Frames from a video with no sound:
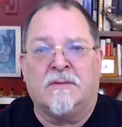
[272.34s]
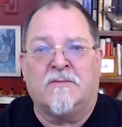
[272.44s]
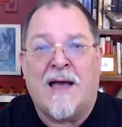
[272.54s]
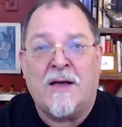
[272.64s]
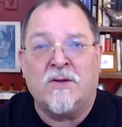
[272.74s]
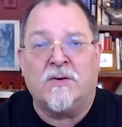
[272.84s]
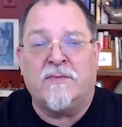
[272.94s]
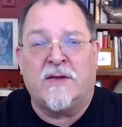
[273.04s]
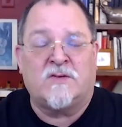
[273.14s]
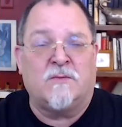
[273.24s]
value
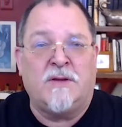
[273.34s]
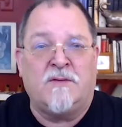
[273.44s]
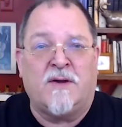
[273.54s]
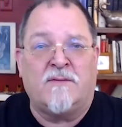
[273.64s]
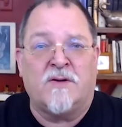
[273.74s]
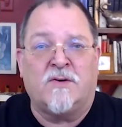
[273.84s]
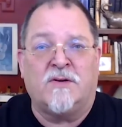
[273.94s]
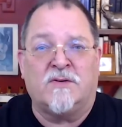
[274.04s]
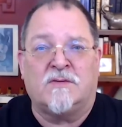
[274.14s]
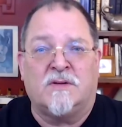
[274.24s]
of the S&P
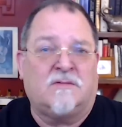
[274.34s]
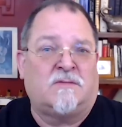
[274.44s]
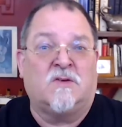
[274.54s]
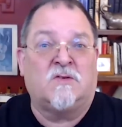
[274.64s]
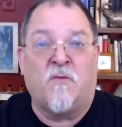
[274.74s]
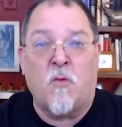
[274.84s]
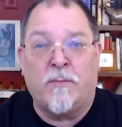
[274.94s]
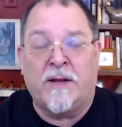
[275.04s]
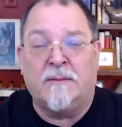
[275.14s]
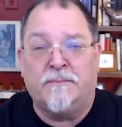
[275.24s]
500 is just
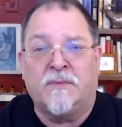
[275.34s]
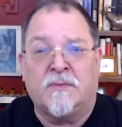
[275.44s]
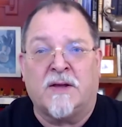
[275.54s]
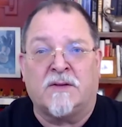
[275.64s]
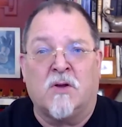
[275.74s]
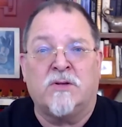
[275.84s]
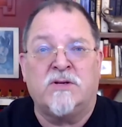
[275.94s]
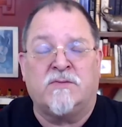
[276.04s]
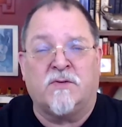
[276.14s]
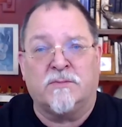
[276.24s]
four big
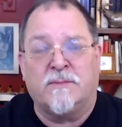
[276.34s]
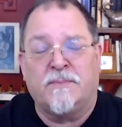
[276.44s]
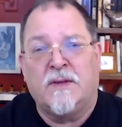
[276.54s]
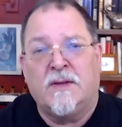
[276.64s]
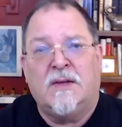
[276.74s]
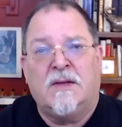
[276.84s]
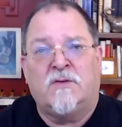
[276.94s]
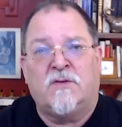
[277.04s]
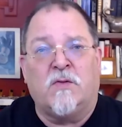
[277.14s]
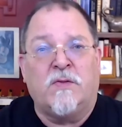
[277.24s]
technology firms.
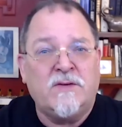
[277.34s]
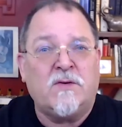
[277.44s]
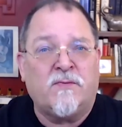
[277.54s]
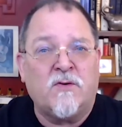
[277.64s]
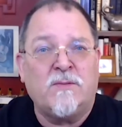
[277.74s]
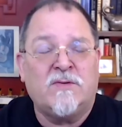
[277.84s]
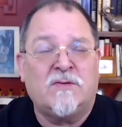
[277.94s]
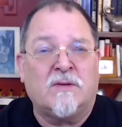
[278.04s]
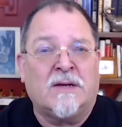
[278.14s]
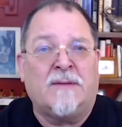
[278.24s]
So these are
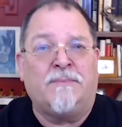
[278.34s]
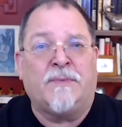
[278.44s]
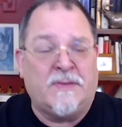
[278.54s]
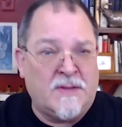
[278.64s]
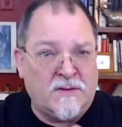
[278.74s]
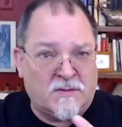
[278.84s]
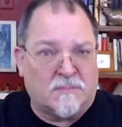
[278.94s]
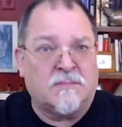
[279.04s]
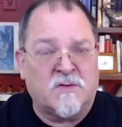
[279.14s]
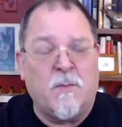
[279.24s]
firms in these
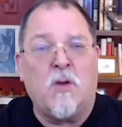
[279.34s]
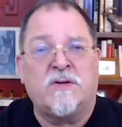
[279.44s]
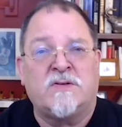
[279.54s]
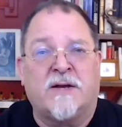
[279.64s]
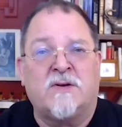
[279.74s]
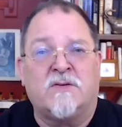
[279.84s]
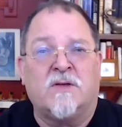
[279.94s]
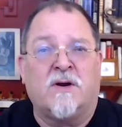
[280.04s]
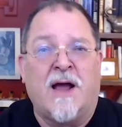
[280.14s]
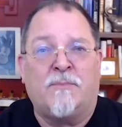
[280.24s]
smaller sectors
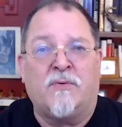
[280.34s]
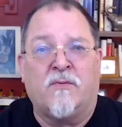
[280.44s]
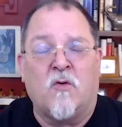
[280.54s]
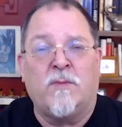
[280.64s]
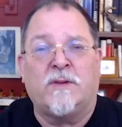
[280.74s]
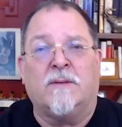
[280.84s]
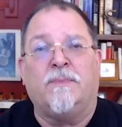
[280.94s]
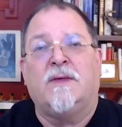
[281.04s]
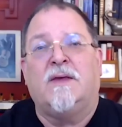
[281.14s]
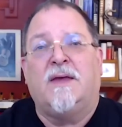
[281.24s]
that are outperforming
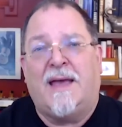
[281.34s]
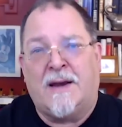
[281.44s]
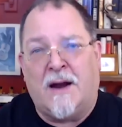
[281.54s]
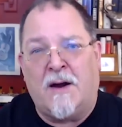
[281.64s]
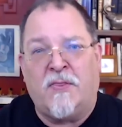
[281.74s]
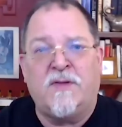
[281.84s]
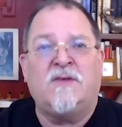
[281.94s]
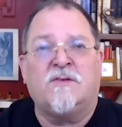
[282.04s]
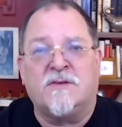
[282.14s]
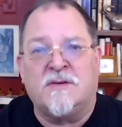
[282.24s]
them. And our
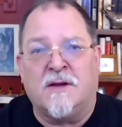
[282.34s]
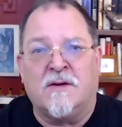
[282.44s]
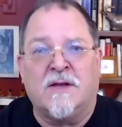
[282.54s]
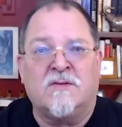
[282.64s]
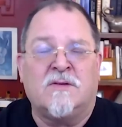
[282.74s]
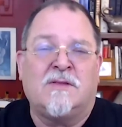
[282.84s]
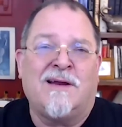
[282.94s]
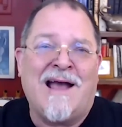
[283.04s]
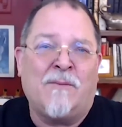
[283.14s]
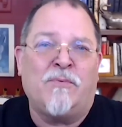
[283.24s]
thesis here is that
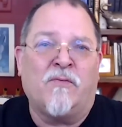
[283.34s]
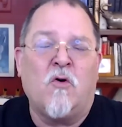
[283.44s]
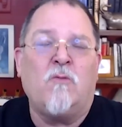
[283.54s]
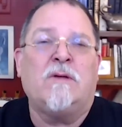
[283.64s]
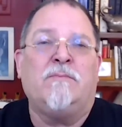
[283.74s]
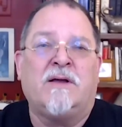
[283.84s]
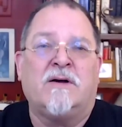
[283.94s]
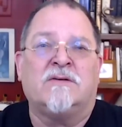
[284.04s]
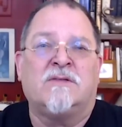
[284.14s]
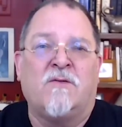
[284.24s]
they're outperforming
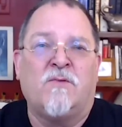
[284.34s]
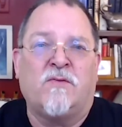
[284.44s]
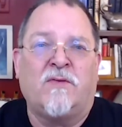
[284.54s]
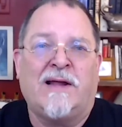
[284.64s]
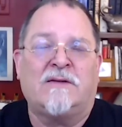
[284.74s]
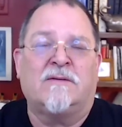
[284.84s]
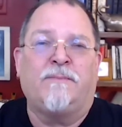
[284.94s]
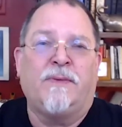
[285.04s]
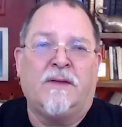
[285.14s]
because they reflect